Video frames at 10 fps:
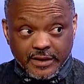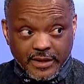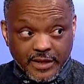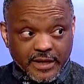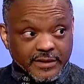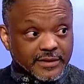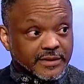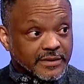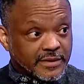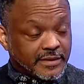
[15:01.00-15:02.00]

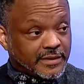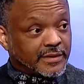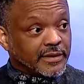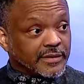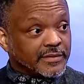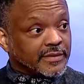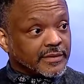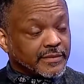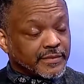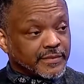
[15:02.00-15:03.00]
As their lives
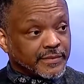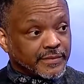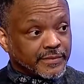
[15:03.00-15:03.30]
at their